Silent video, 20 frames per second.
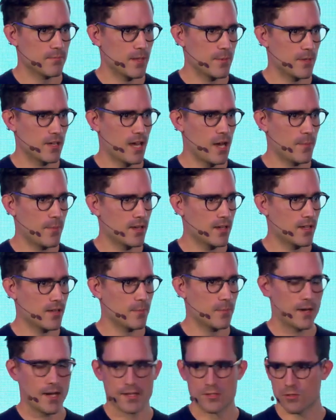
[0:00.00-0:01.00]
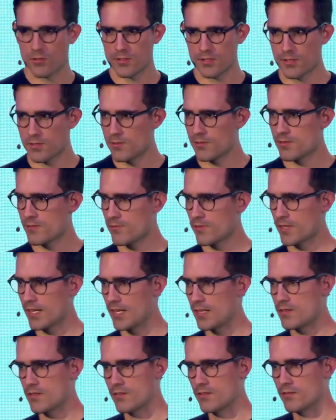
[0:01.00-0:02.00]
maybe how many PyTorch users
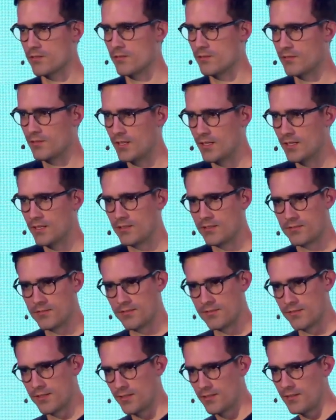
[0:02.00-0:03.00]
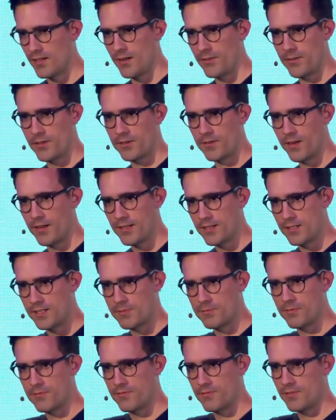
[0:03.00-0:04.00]
forget to zero out their
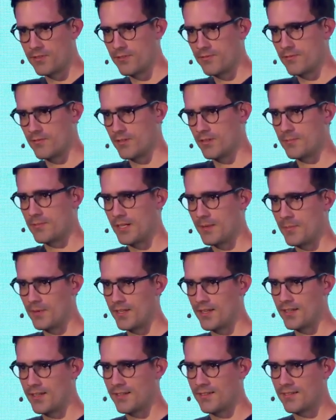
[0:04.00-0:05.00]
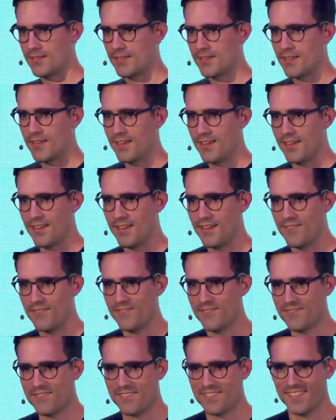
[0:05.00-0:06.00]
gradients before forward propagating.
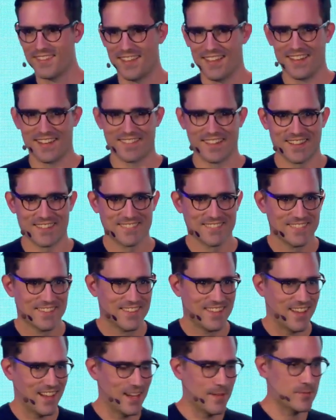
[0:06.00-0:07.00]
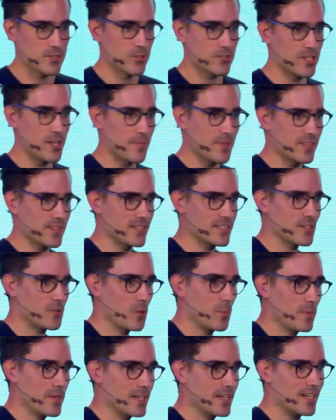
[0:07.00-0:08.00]
Anyway, so something that
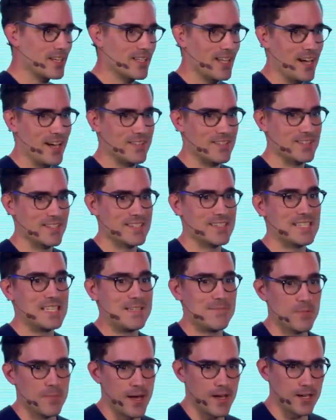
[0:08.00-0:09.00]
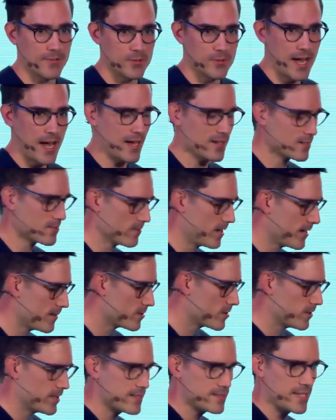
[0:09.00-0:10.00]
someone would be inclined to deceive about if you asked, right?
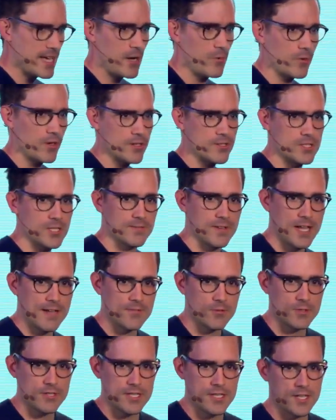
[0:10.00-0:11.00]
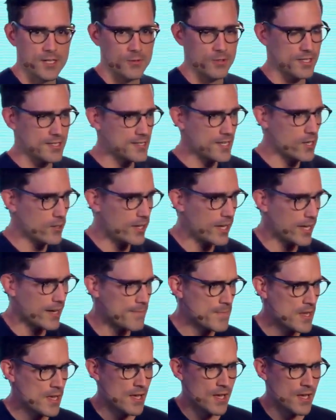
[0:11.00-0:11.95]
So let's say I wanted to survey everyone here. I wanted to say, okay,